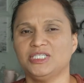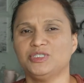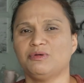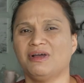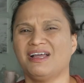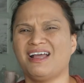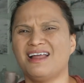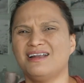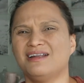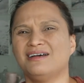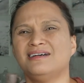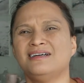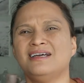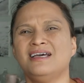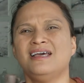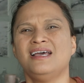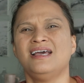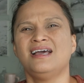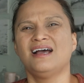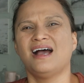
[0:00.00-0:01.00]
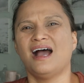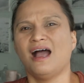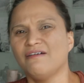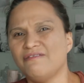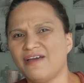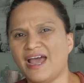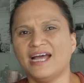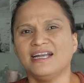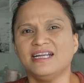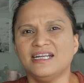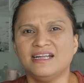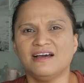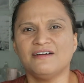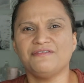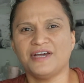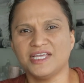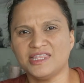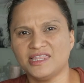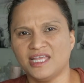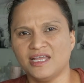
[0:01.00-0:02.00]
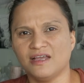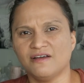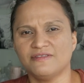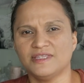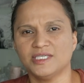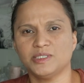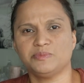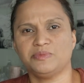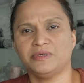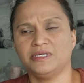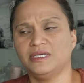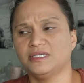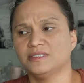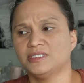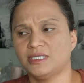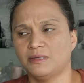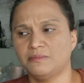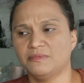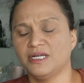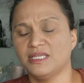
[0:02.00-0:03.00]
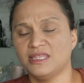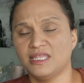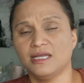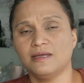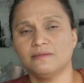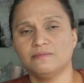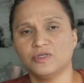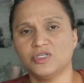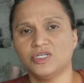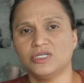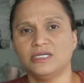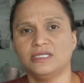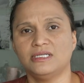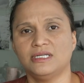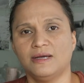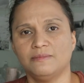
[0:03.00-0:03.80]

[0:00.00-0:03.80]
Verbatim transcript: So I kind of, I've had enough, I think, of the spring and summer. I think I'm good.